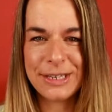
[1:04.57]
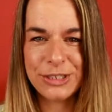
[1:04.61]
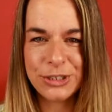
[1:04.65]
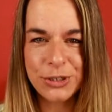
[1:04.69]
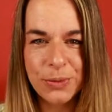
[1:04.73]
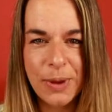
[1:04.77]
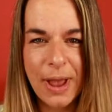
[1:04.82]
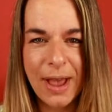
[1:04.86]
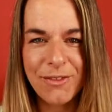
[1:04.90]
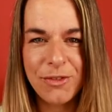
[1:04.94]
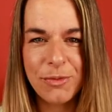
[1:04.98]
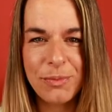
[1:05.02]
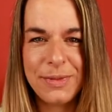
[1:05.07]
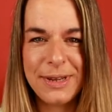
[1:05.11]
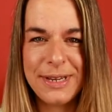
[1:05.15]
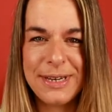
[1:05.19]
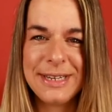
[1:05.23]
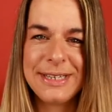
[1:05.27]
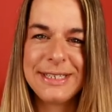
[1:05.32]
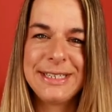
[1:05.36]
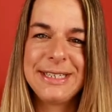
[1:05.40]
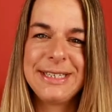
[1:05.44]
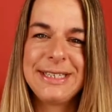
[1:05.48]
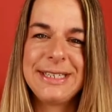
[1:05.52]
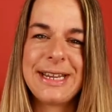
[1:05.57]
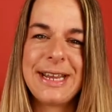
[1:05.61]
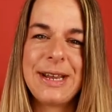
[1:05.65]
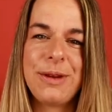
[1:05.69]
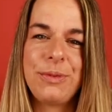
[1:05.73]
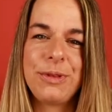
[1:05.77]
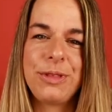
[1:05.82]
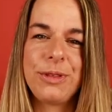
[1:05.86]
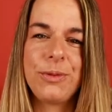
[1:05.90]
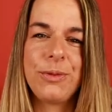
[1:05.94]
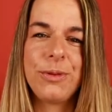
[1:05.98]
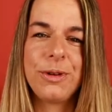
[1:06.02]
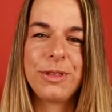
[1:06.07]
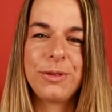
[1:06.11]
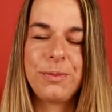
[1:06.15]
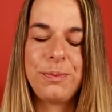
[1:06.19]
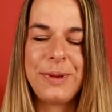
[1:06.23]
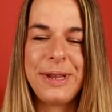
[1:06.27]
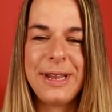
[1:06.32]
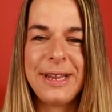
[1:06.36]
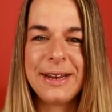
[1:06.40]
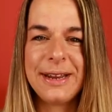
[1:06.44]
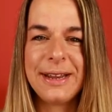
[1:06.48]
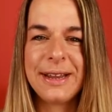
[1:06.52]
I do have a meeting today with the
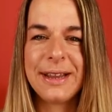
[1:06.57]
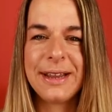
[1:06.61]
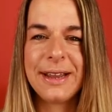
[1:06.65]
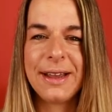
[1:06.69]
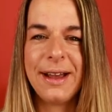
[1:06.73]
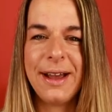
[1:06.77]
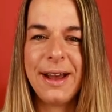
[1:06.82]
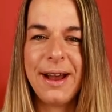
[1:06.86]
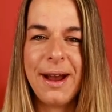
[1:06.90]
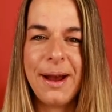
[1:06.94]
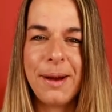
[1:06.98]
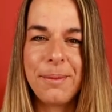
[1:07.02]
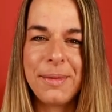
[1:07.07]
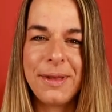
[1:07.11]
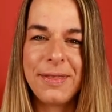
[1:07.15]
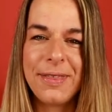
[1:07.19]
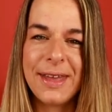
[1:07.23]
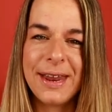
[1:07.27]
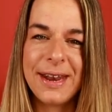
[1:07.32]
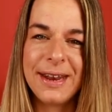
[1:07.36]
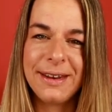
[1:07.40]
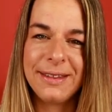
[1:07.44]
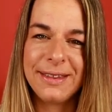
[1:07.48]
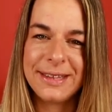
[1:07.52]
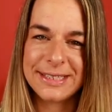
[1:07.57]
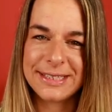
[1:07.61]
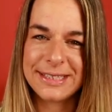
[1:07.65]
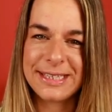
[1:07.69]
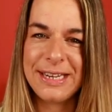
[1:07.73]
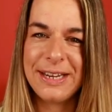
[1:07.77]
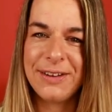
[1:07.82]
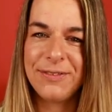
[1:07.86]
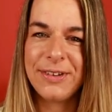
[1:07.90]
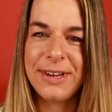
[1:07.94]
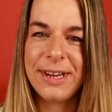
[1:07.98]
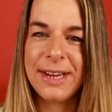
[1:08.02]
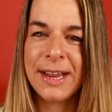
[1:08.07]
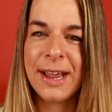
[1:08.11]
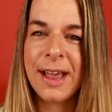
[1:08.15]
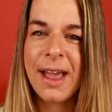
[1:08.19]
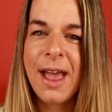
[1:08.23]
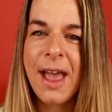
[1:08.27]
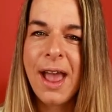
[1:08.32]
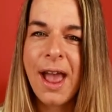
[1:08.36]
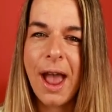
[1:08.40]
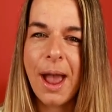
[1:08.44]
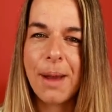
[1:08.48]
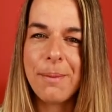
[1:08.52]
orthopedic um, and then this evening
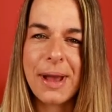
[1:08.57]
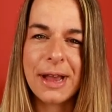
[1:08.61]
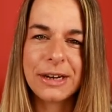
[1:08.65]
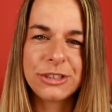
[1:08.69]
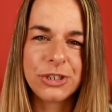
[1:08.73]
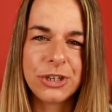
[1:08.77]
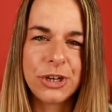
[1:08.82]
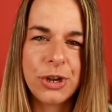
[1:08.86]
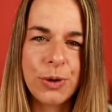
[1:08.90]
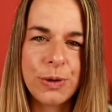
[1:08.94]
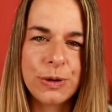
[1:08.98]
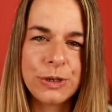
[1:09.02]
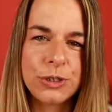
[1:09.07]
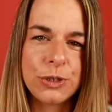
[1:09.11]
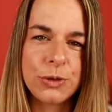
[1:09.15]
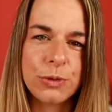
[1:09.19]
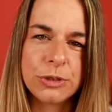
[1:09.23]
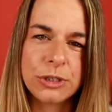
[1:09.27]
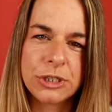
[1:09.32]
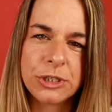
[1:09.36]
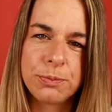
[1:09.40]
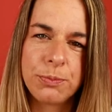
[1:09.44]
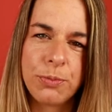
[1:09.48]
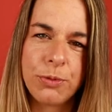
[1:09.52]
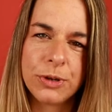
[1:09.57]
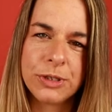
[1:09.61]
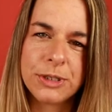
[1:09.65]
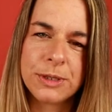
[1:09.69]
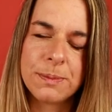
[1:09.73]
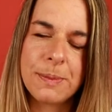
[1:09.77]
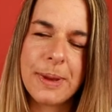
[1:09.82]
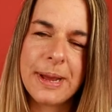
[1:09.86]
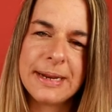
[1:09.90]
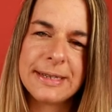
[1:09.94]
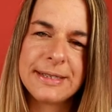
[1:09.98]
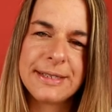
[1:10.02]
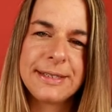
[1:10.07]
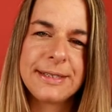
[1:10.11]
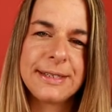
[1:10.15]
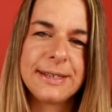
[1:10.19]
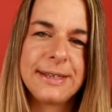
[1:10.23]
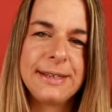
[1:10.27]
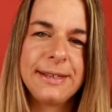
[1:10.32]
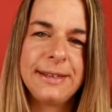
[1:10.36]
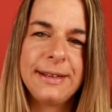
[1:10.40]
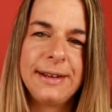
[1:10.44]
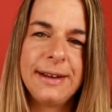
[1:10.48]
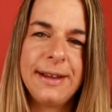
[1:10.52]
I'm actually going to a sports
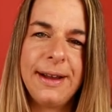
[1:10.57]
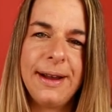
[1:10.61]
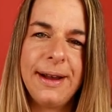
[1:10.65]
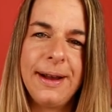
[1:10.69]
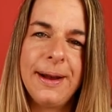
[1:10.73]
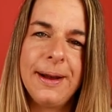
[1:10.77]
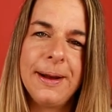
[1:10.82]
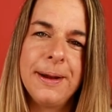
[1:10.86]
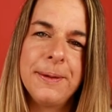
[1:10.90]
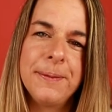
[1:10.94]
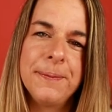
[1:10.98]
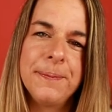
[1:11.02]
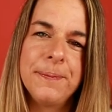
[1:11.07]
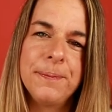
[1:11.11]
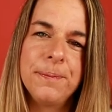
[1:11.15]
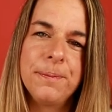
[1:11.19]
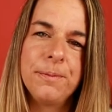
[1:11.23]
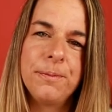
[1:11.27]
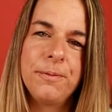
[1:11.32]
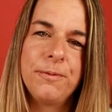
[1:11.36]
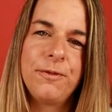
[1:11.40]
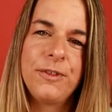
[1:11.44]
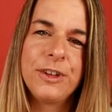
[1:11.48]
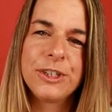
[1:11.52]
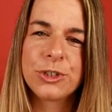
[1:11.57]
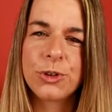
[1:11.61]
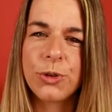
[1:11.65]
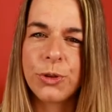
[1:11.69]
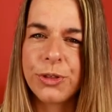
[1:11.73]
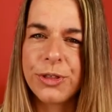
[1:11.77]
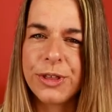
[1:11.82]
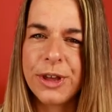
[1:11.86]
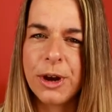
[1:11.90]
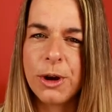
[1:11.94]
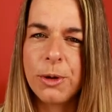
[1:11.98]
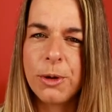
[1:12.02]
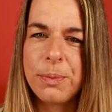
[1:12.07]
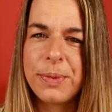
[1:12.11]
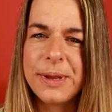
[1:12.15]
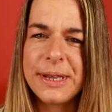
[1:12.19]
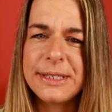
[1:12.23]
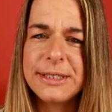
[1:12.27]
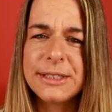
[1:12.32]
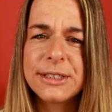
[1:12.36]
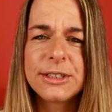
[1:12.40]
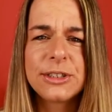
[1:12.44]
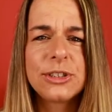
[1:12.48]
medicine um, physical therapist.